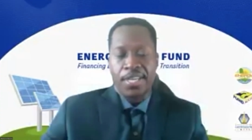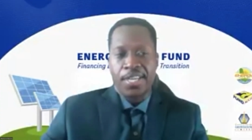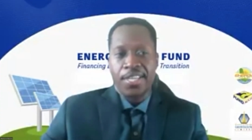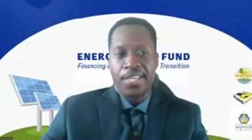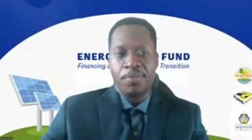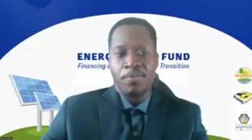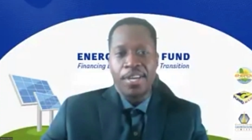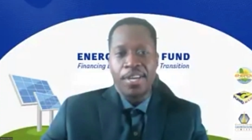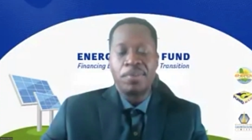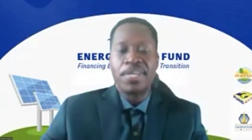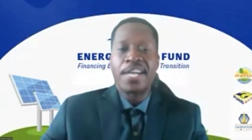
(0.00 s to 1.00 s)
I
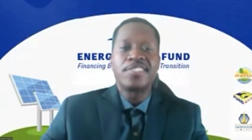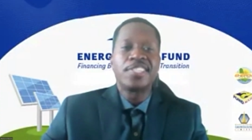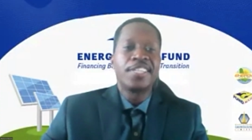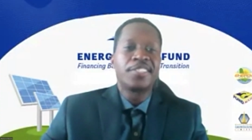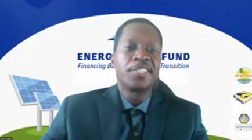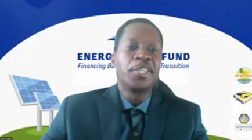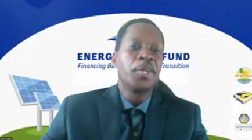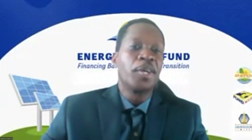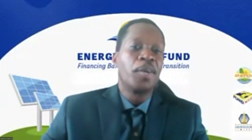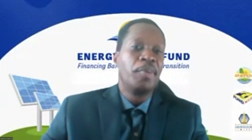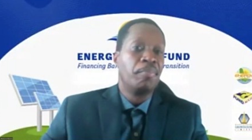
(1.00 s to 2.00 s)
would actually like to hear
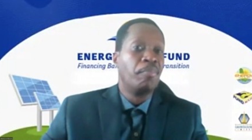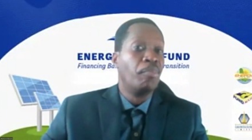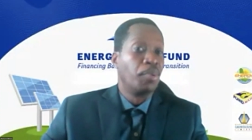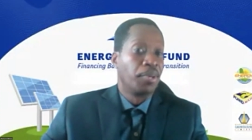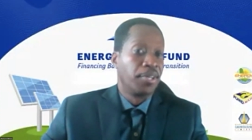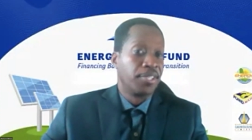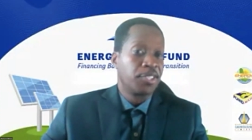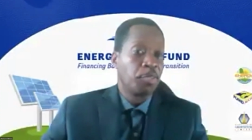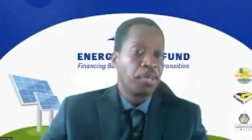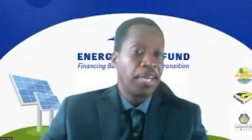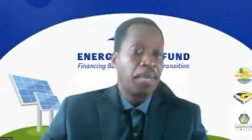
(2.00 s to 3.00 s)
a bit more. So
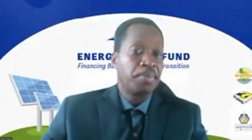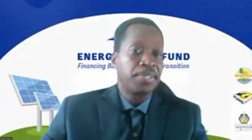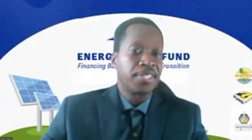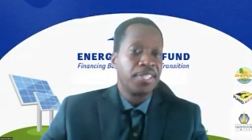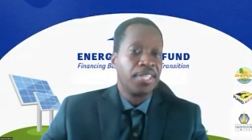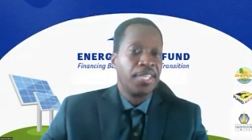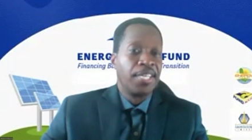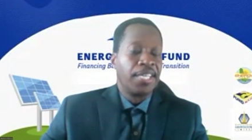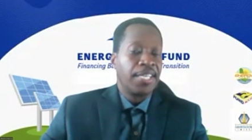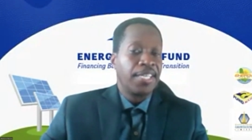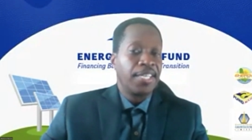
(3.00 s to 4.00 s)
perhaps
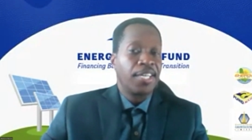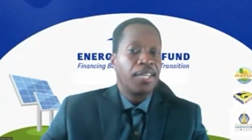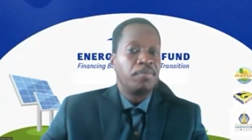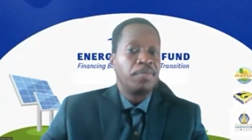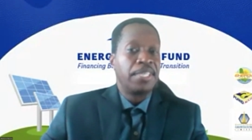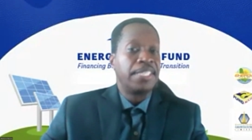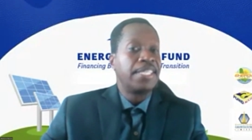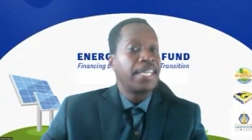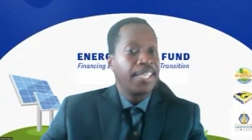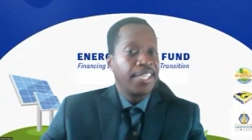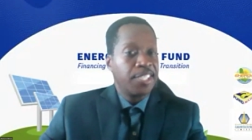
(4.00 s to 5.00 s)
in that
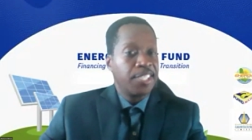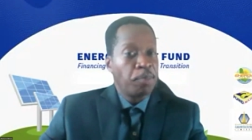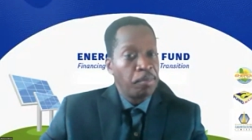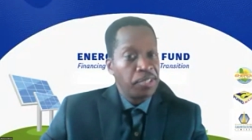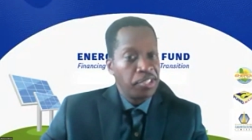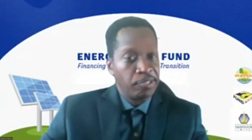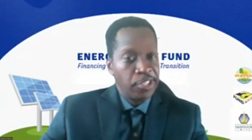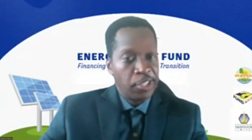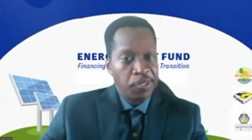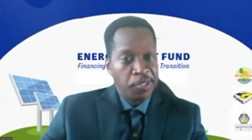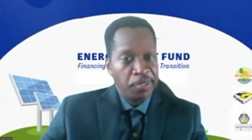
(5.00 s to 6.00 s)
case, he probably should reach
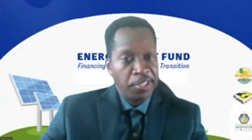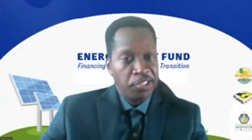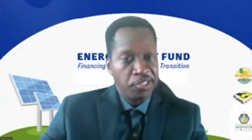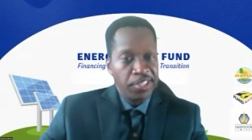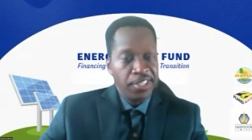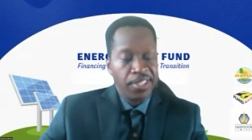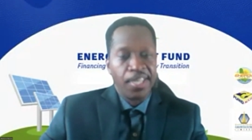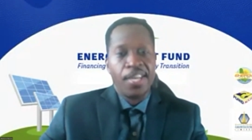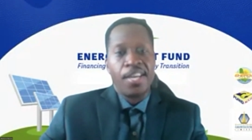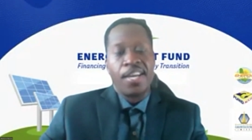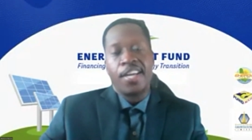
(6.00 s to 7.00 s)
out to the ministry.
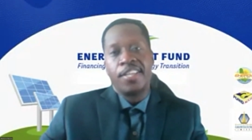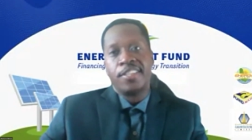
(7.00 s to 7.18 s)
And